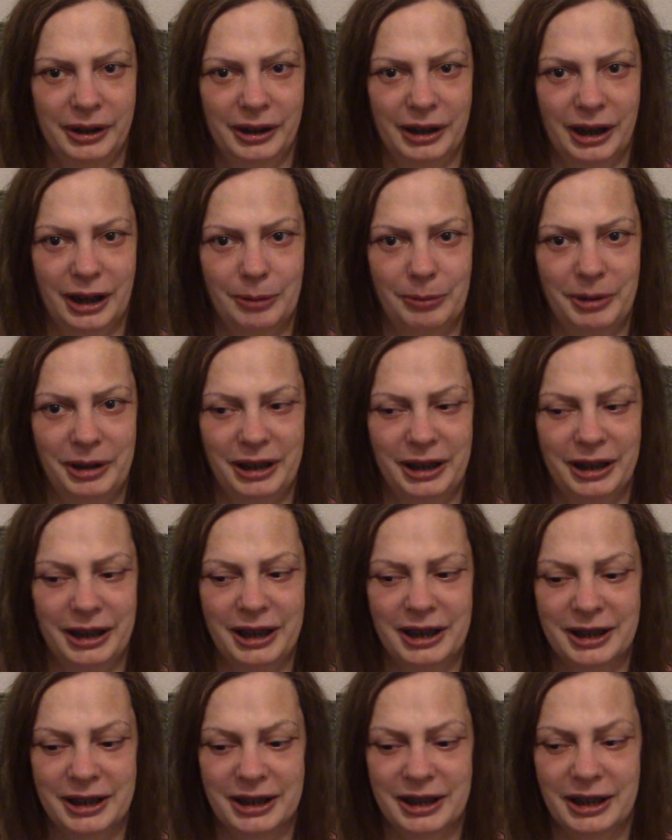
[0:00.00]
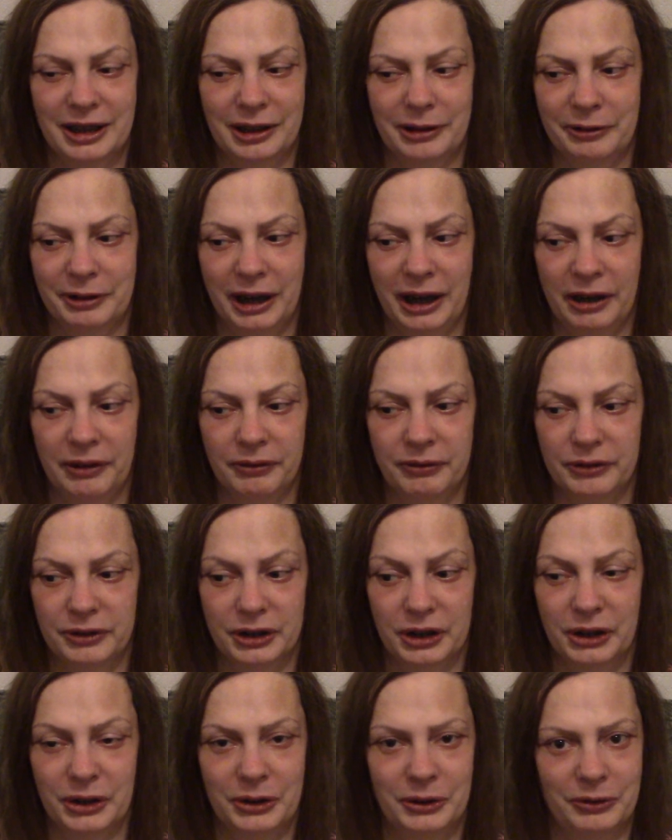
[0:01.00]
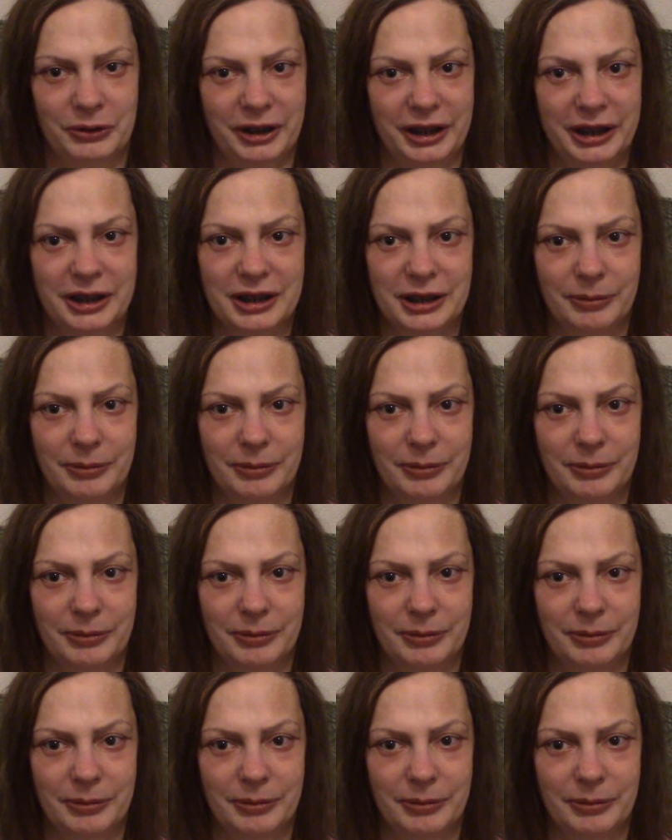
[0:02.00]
I mean, it is still around, COVID.